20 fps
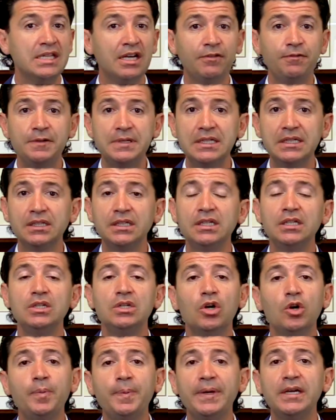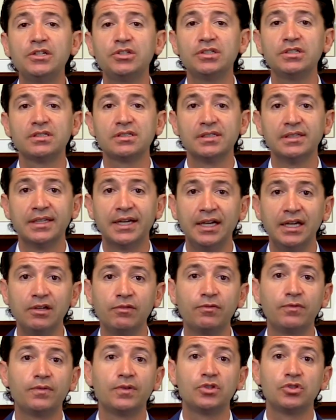Definitely no patient's
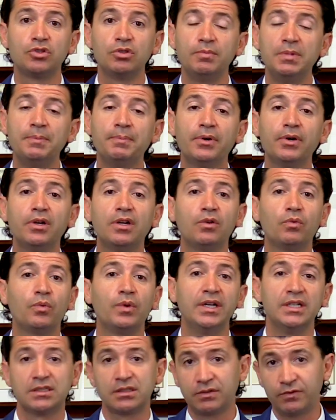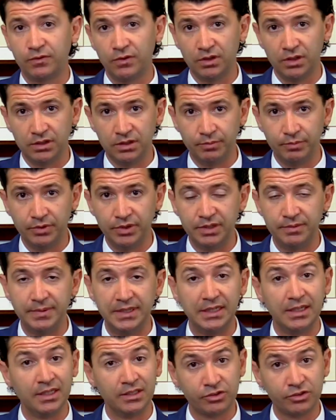life should be put at risk for a debridement,